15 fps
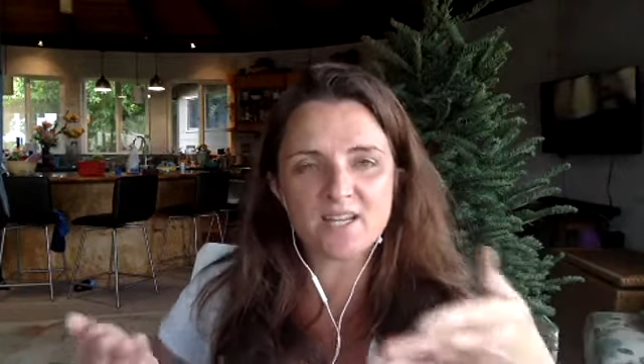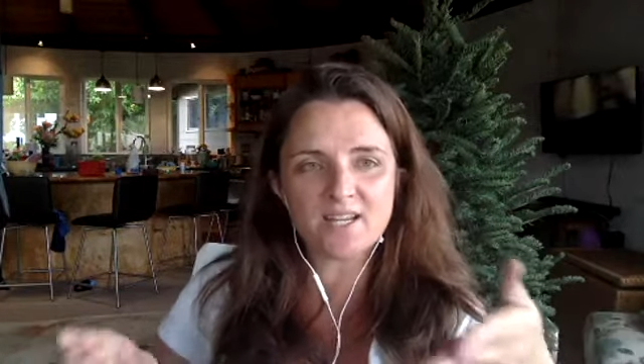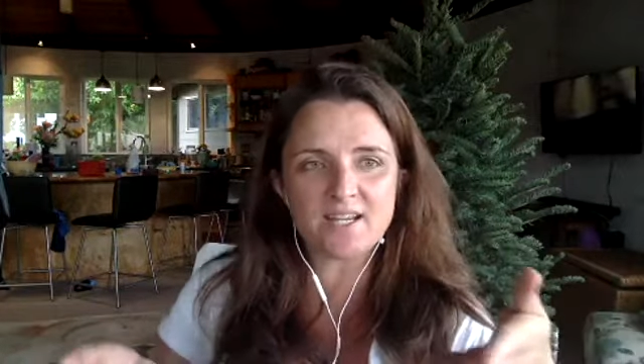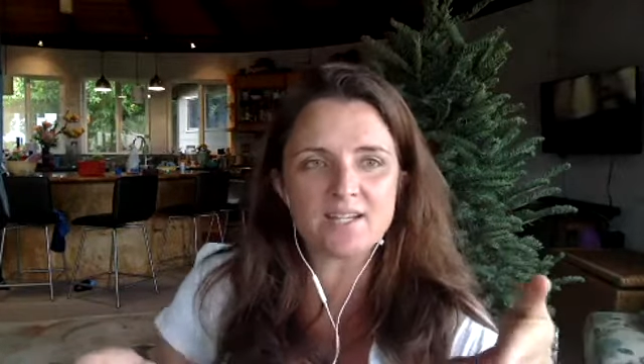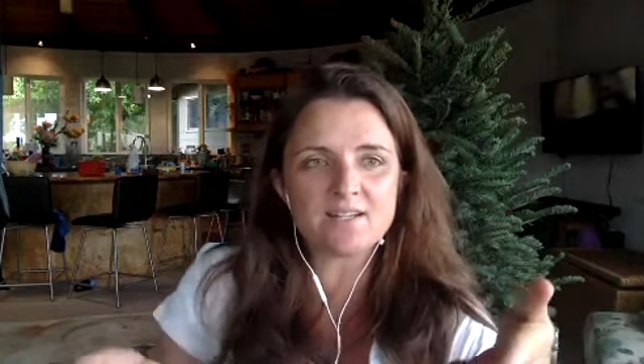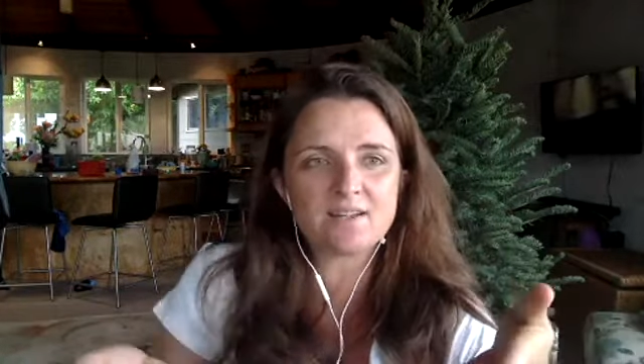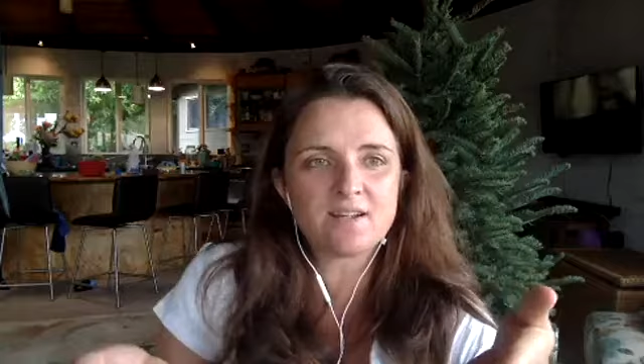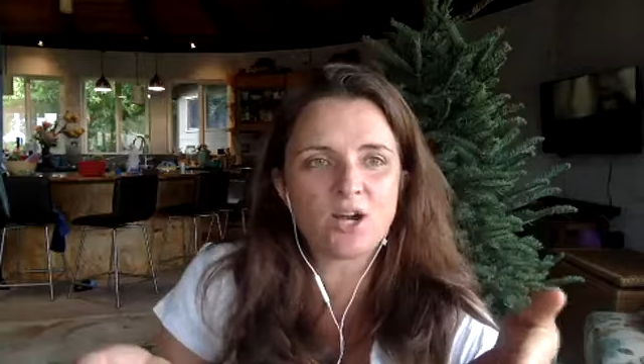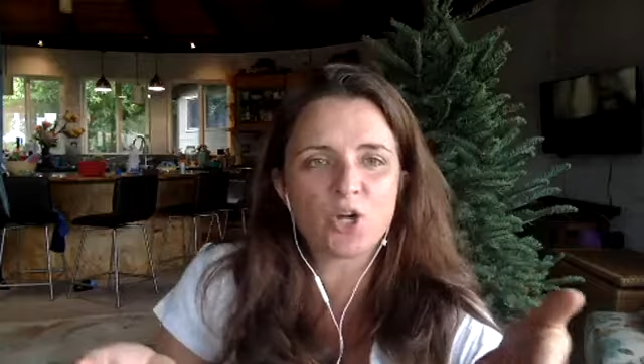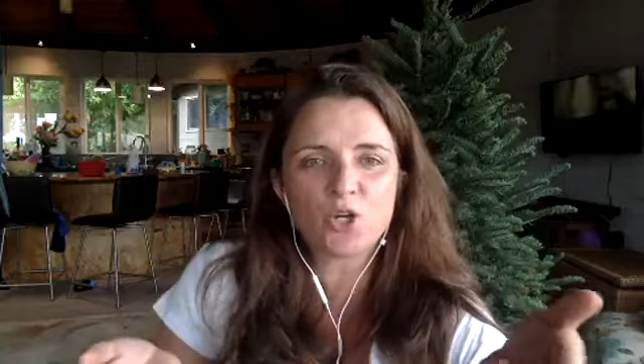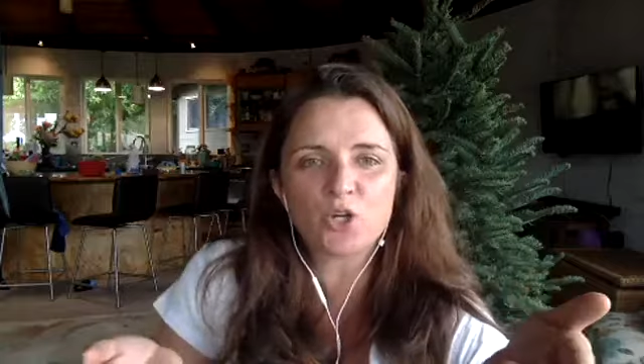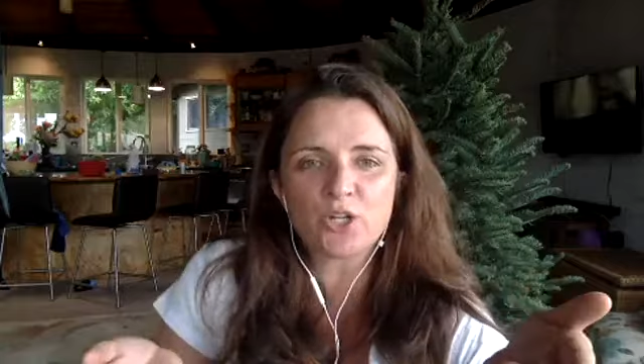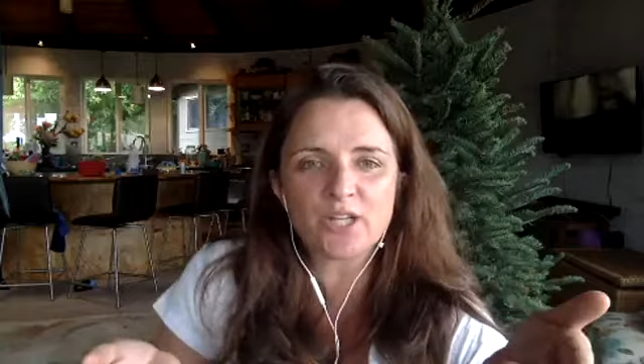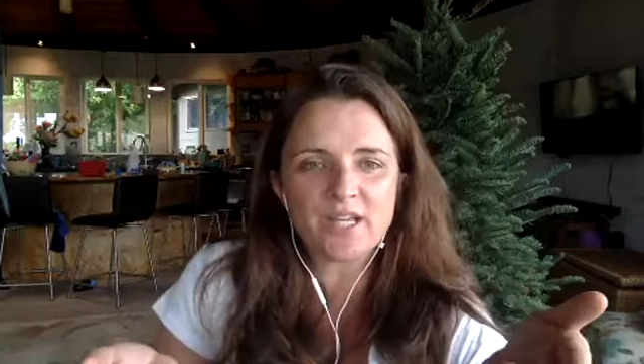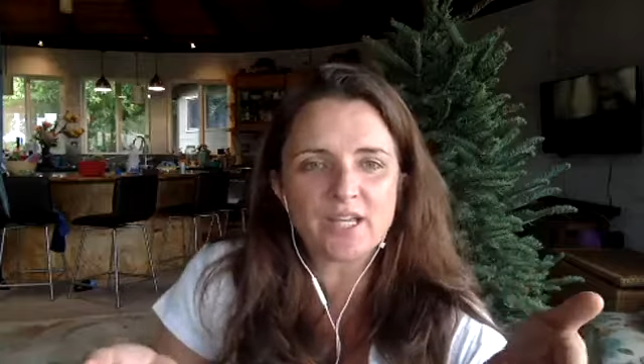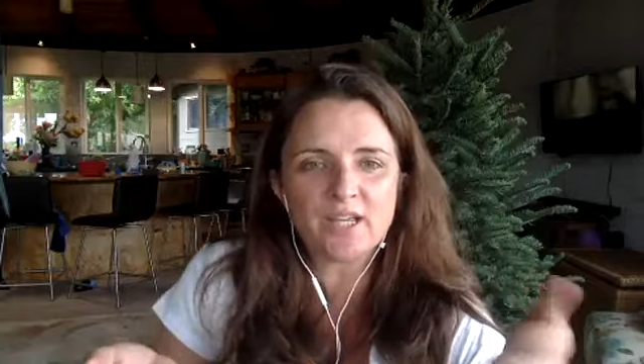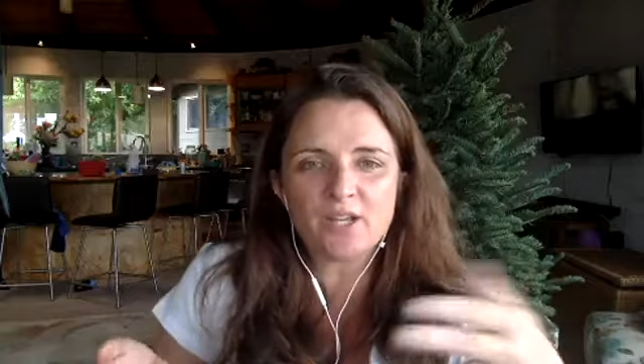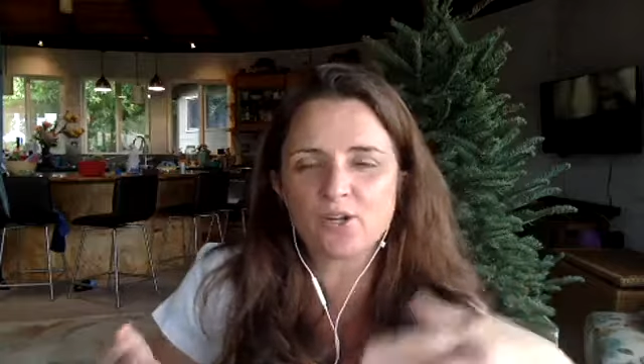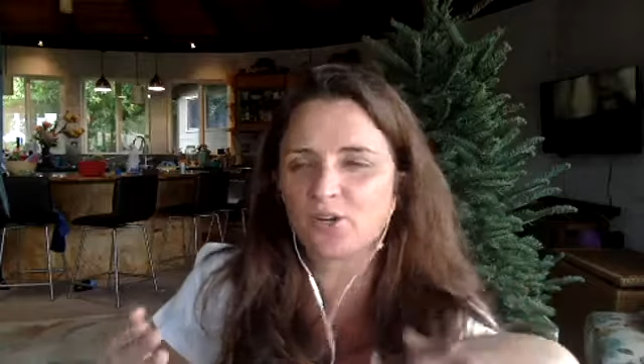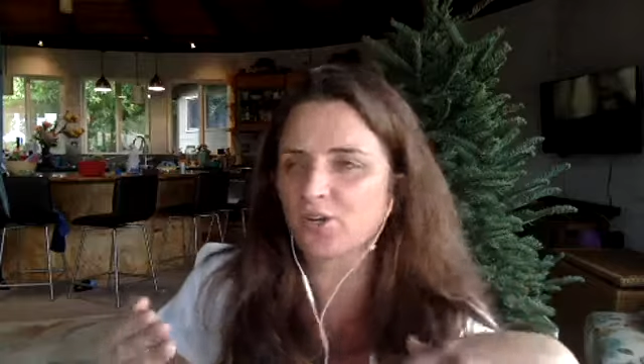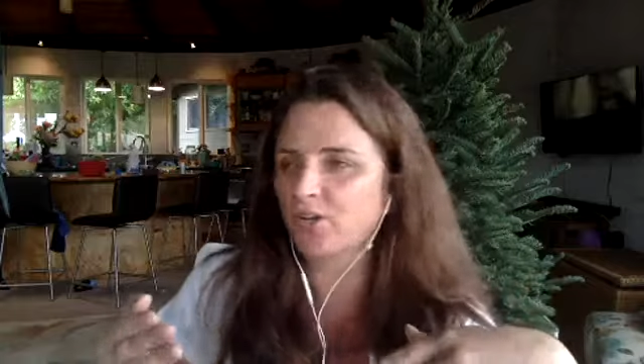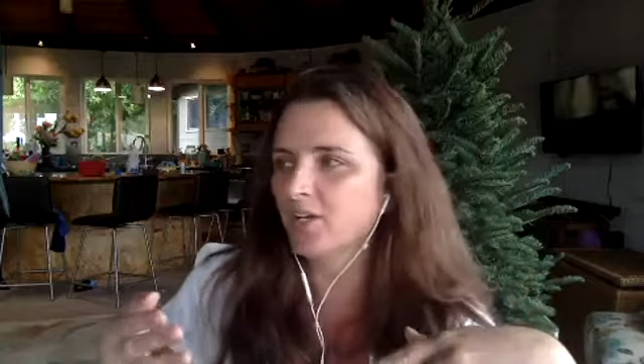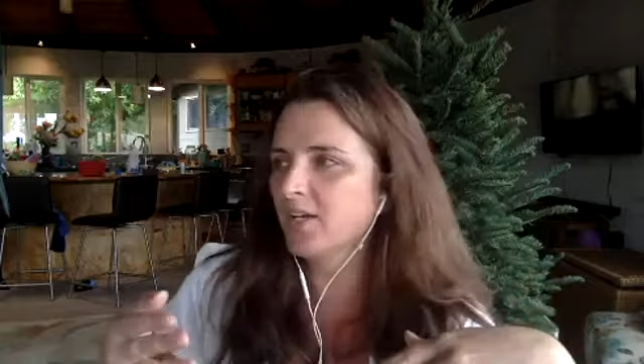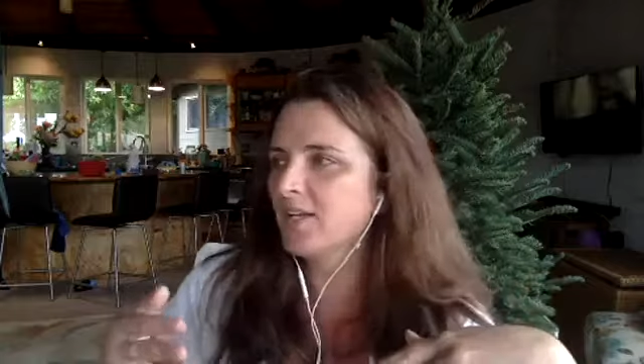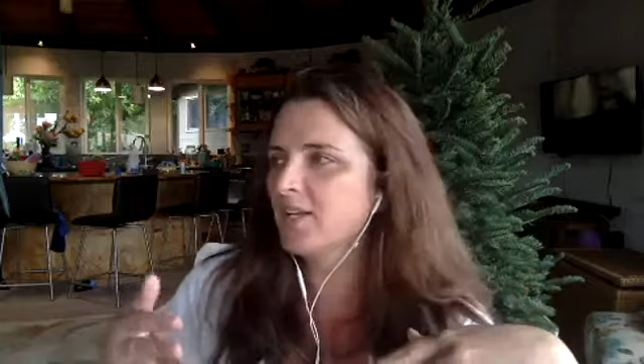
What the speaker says: to eat a cookie or